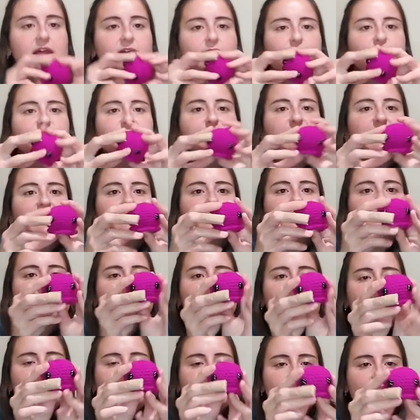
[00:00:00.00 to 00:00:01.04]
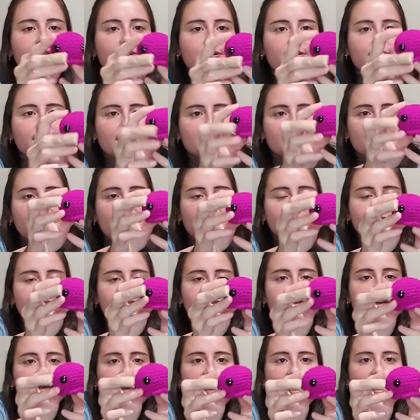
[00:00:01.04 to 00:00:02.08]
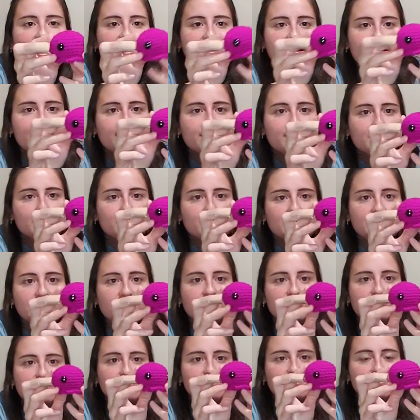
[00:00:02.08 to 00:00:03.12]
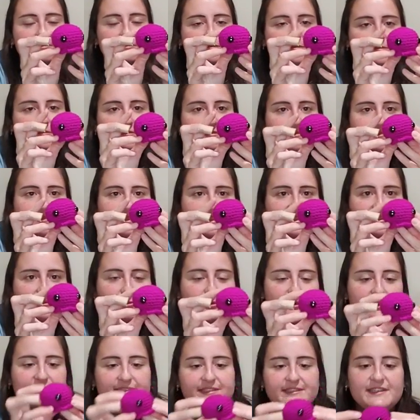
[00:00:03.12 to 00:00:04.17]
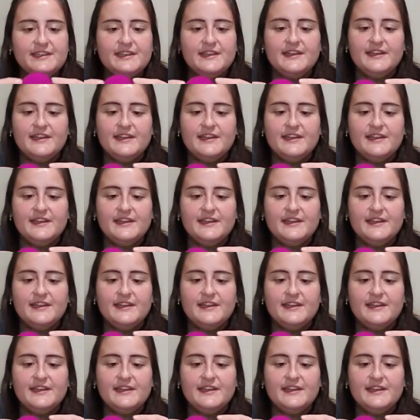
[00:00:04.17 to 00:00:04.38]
Which, by the way, this is our little octo guy for this one.